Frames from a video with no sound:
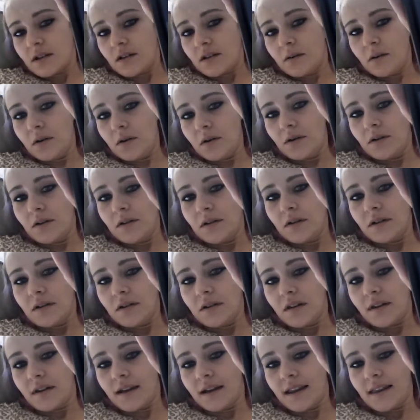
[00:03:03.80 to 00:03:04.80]
Ooh,
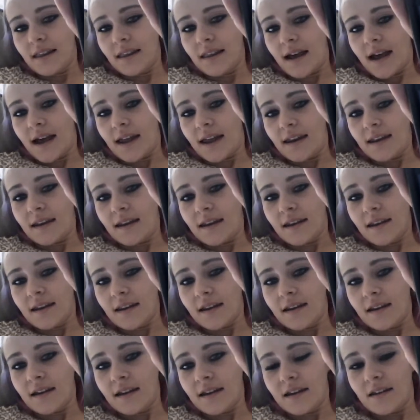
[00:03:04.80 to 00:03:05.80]
look at that.
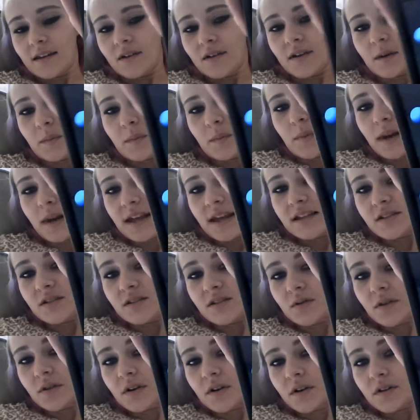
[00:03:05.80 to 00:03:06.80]
You can play
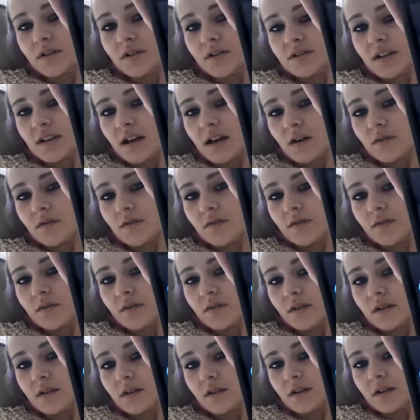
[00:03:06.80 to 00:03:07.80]
snooker yourself.
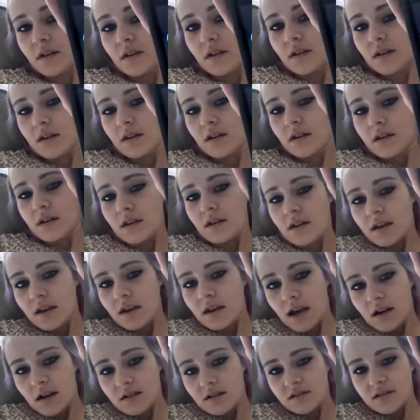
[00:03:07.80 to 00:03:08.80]

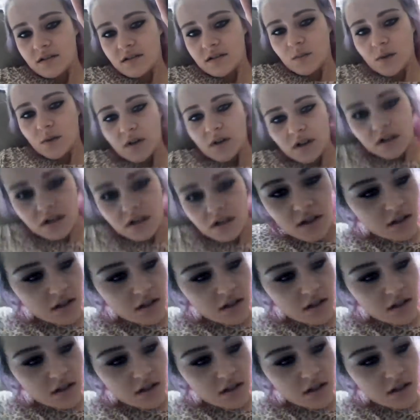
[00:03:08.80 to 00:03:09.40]
How does it work?